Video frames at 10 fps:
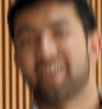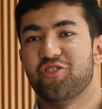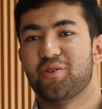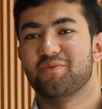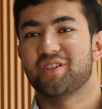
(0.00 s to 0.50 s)

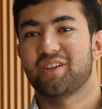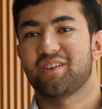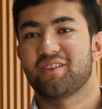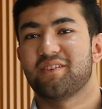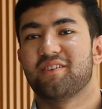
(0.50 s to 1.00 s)

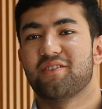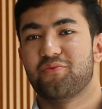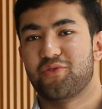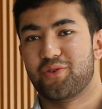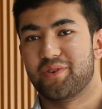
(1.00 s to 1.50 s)
UMJ
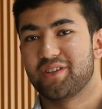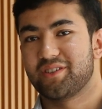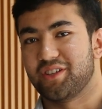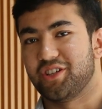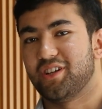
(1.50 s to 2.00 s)
forward,
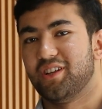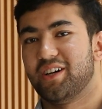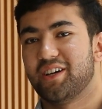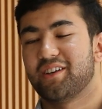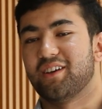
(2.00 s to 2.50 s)

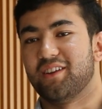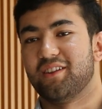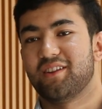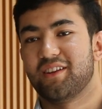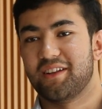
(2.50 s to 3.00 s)
inshallah,
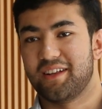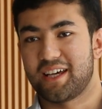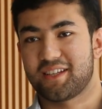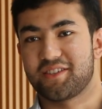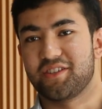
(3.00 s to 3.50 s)
in
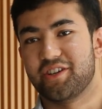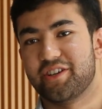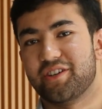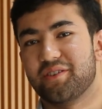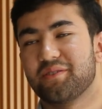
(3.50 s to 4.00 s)
next
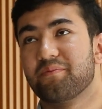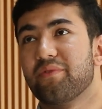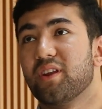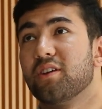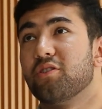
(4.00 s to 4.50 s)
year,
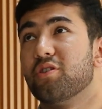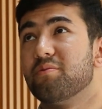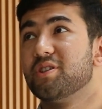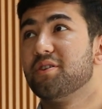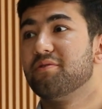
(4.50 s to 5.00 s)

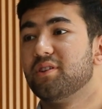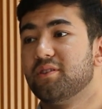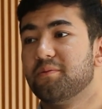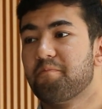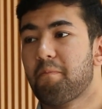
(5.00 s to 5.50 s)
UMJ
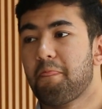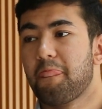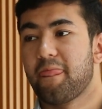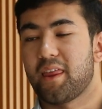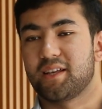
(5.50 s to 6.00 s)
will
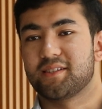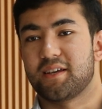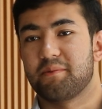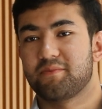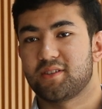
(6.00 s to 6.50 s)

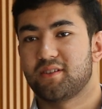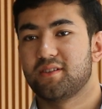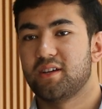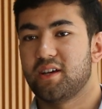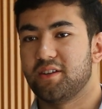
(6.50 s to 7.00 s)
accept
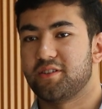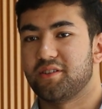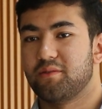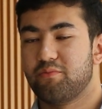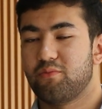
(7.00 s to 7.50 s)

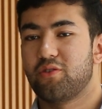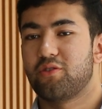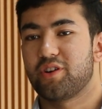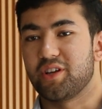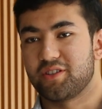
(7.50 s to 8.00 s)

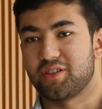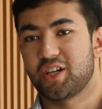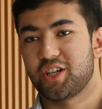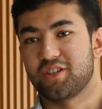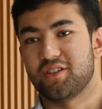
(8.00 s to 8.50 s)
more
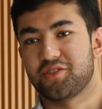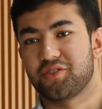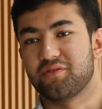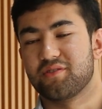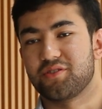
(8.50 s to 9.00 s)
international
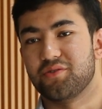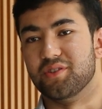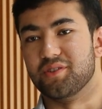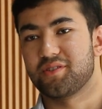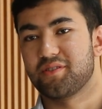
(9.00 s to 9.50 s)

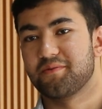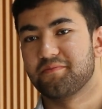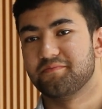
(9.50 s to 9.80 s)
students.